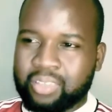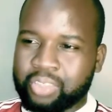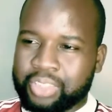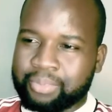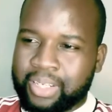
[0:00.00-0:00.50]

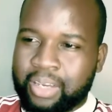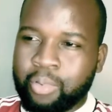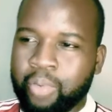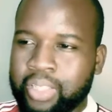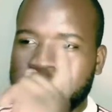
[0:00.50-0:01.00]
it to
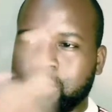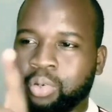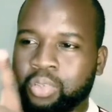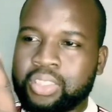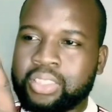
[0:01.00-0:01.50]
Shivana West
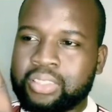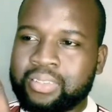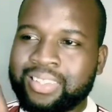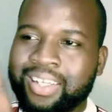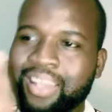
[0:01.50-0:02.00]
Coast
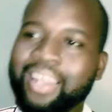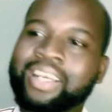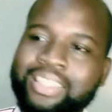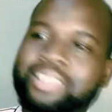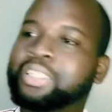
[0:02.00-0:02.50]

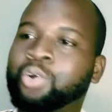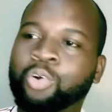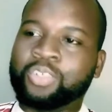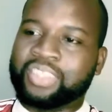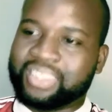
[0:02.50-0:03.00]
na East
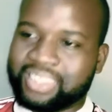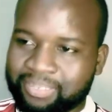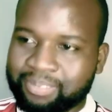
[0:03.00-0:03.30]
Coast?